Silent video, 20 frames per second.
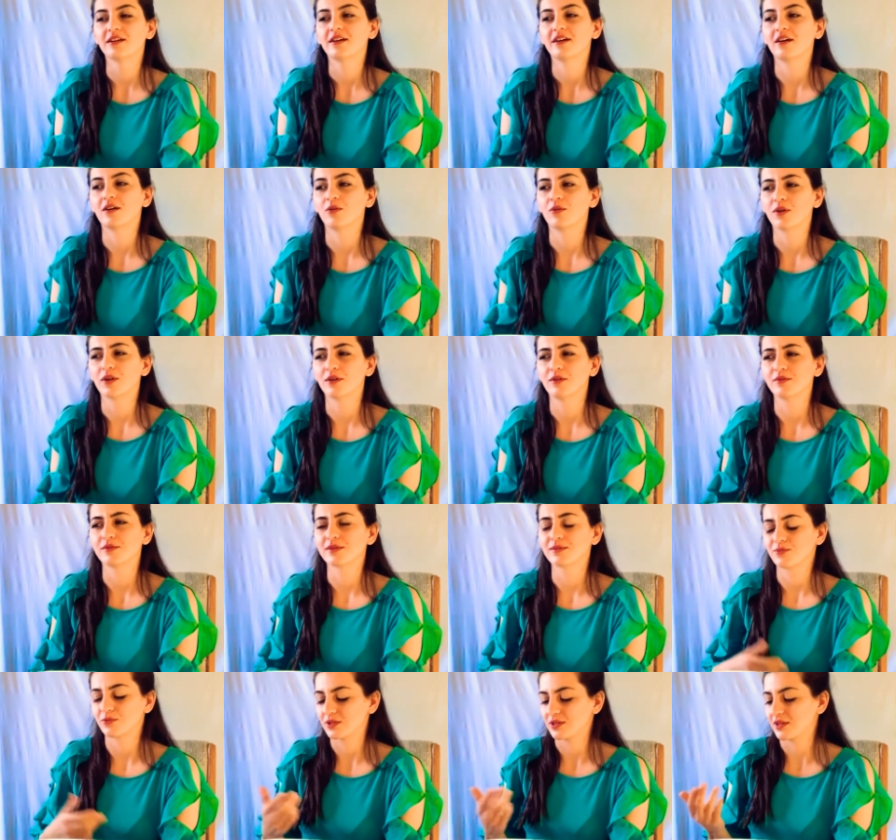uh, one of those,
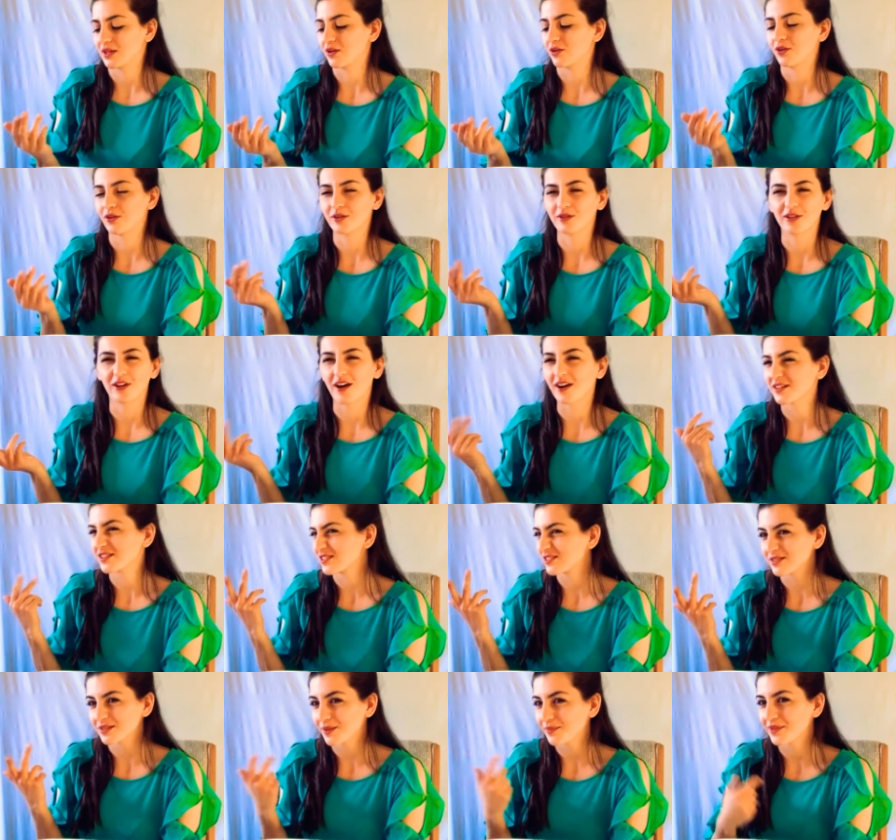what are they called, Glocks
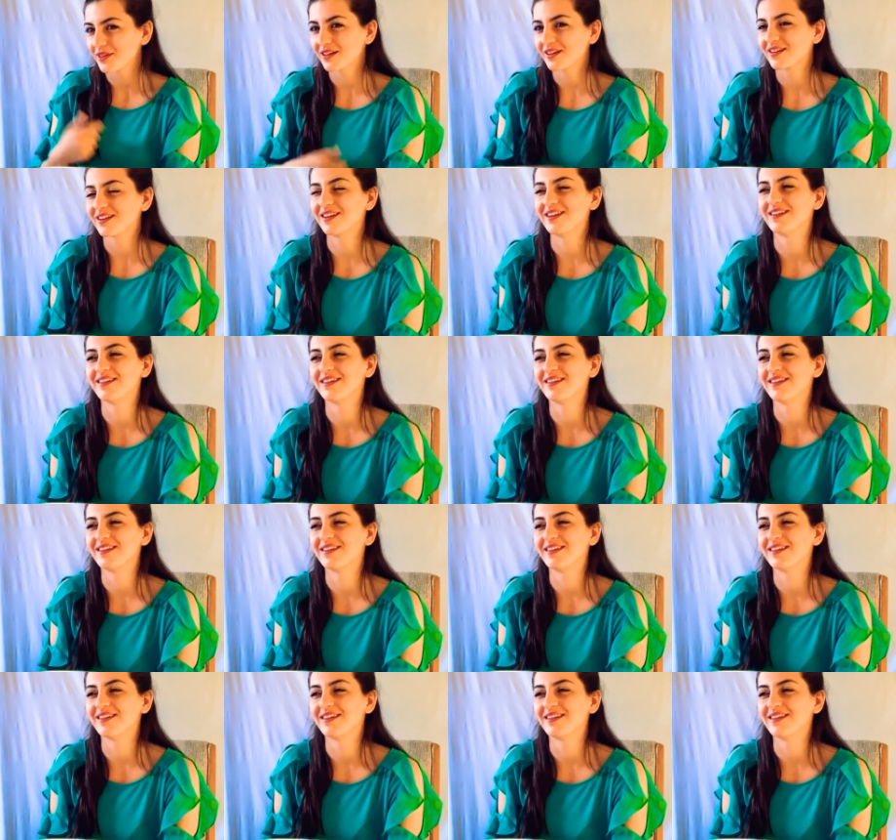or something?